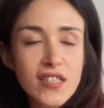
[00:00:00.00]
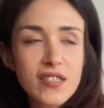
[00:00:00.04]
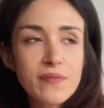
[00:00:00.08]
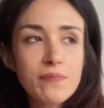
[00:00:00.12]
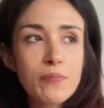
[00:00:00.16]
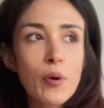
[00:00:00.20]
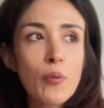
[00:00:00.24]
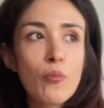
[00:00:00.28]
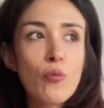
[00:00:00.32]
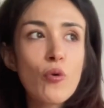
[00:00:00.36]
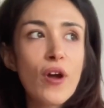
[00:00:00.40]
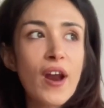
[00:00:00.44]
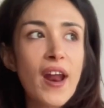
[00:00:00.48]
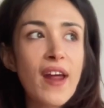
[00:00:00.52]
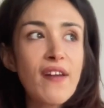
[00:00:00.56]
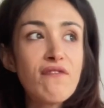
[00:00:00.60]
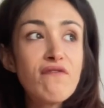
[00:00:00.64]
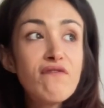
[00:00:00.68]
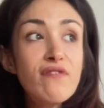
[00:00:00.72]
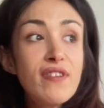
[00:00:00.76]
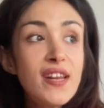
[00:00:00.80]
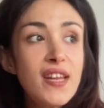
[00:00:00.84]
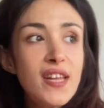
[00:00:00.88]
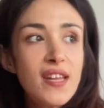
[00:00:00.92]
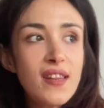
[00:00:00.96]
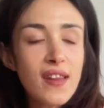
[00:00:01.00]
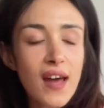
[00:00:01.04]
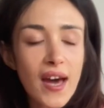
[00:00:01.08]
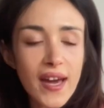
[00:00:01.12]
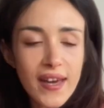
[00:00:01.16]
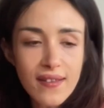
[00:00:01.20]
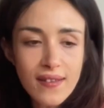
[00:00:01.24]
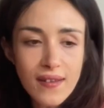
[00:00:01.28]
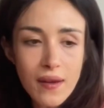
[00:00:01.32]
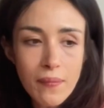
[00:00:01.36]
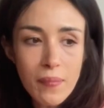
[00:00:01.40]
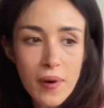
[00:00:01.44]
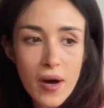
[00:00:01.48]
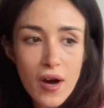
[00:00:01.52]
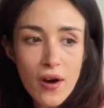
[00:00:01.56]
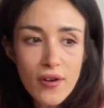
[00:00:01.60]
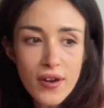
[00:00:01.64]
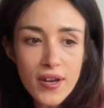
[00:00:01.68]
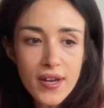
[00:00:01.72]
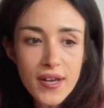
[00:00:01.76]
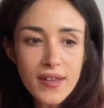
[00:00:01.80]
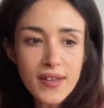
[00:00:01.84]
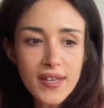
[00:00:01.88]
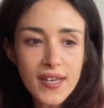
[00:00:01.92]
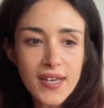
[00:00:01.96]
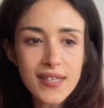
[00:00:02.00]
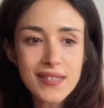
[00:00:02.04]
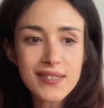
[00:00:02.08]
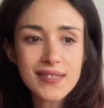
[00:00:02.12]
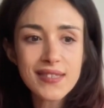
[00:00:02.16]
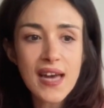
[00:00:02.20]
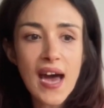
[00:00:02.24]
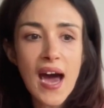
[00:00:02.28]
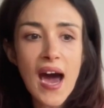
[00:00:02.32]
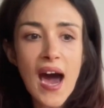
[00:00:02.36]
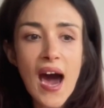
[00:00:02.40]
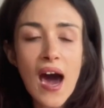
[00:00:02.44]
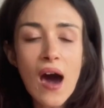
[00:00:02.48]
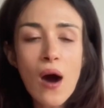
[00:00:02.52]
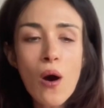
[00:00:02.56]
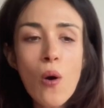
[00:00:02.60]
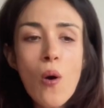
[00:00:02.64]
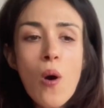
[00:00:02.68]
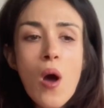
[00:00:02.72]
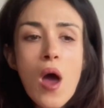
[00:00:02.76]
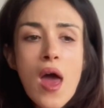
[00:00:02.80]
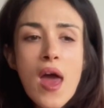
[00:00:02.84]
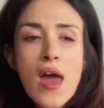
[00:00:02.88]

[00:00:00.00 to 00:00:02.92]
but what I really liked about it is how